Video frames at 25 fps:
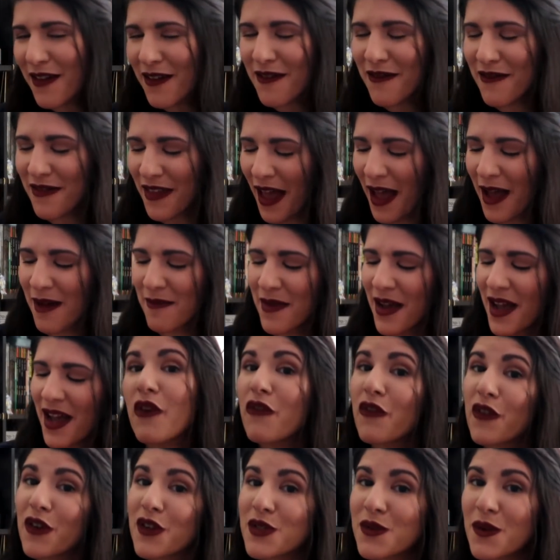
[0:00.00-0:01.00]
few of them.
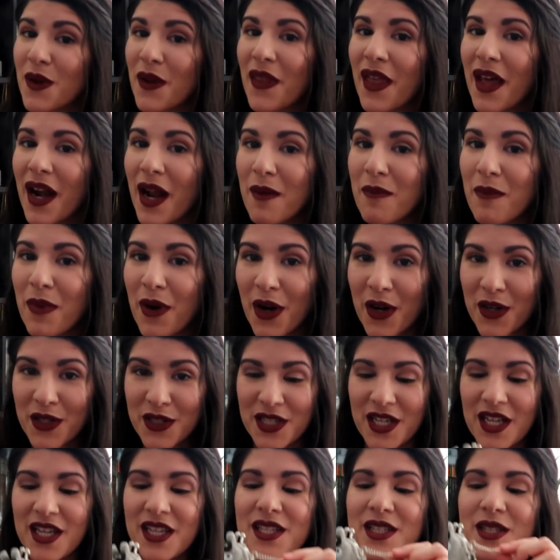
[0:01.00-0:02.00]
The first one that I
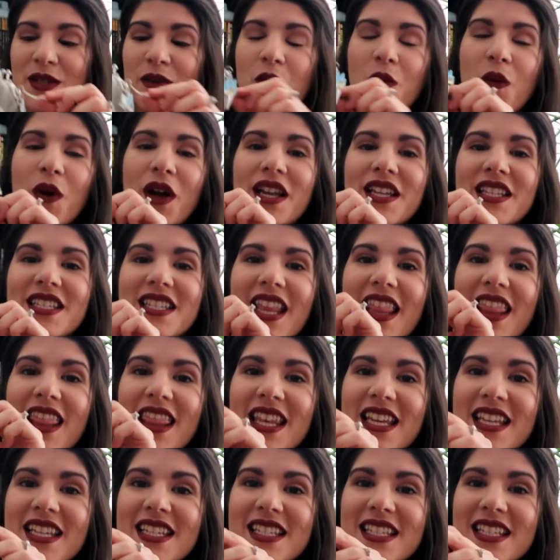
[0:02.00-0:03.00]
purchased was
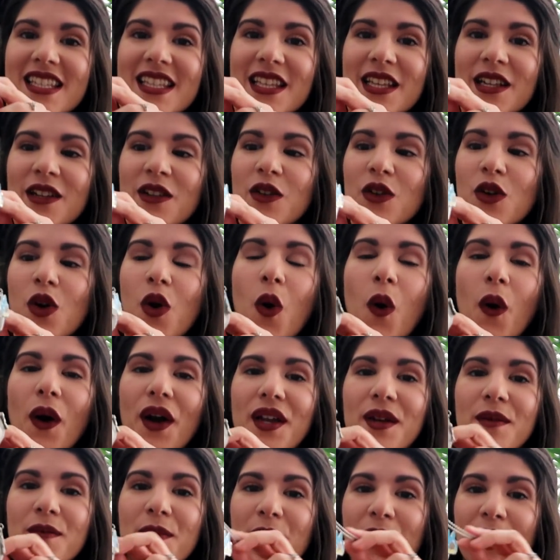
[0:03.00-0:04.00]
this little
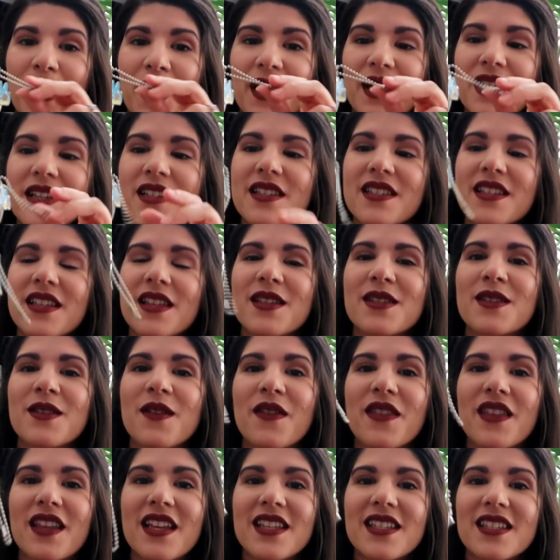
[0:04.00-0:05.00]
coin purse.
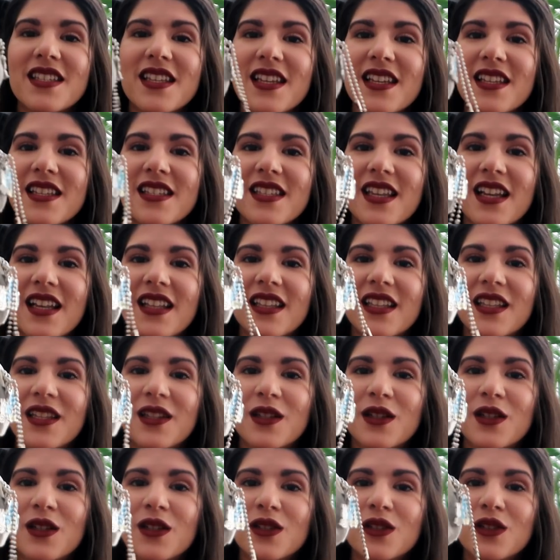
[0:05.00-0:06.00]
So this is a
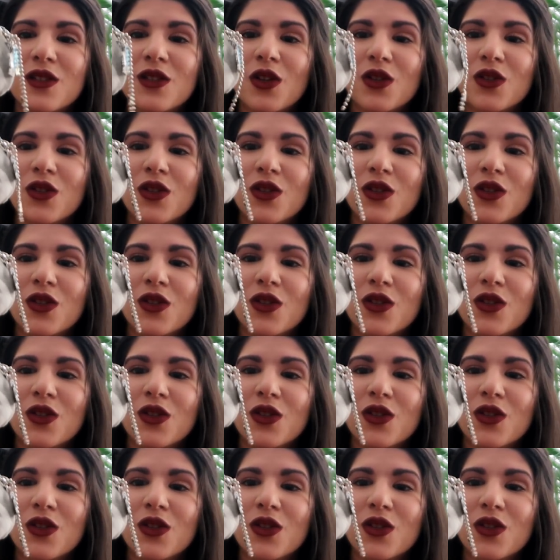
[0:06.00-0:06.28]
little